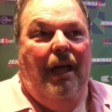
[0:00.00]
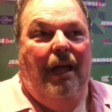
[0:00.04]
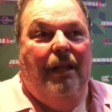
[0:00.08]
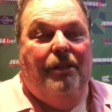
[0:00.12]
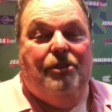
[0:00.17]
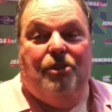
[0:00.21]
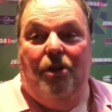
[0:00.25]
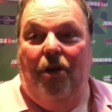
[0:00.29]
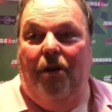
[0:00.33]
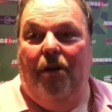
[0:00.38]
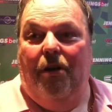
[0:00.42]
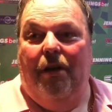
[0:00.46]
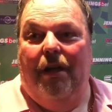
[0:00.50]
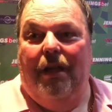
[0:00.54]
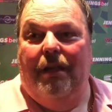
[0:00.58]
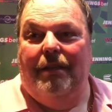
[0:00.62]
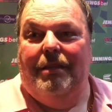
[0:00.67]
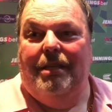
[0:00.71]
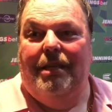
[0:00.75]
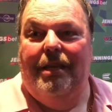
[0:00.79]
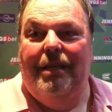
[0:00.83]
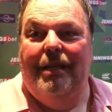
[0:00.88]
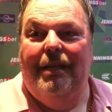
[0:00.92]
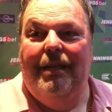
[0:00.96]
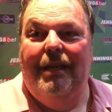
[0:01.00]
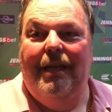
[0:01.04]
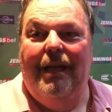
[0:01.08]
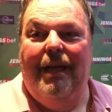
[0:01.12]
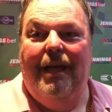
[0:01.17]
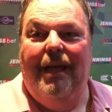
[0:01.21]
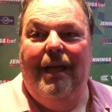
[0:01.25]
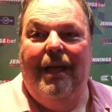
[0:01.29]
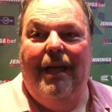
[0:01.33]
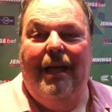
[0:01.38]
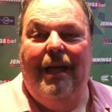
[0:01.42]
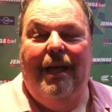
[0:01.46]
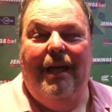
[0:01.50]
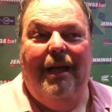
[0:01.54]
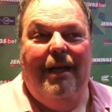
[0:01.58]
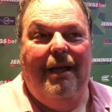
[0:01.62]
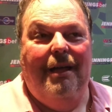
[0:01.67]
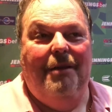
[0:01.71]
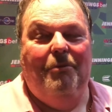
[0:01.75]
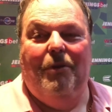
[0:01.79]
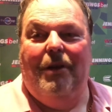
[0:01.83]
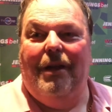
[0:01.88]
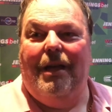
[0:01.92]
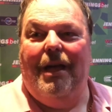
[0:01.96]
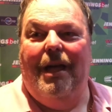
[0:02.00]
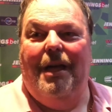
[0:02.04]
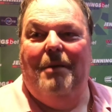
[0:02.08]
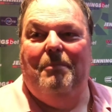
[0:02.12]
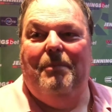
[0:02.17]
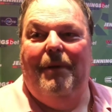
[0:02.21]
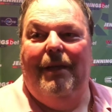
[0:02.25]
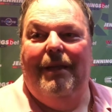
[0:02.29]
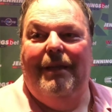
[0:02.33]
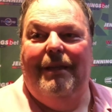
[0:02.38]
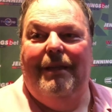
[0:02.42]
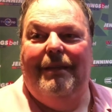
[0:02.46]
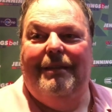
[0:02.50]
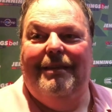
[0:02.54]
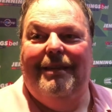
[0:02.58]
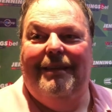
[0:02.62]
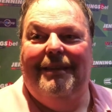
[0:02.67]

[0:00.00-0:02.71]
Tired, want to go out of bed,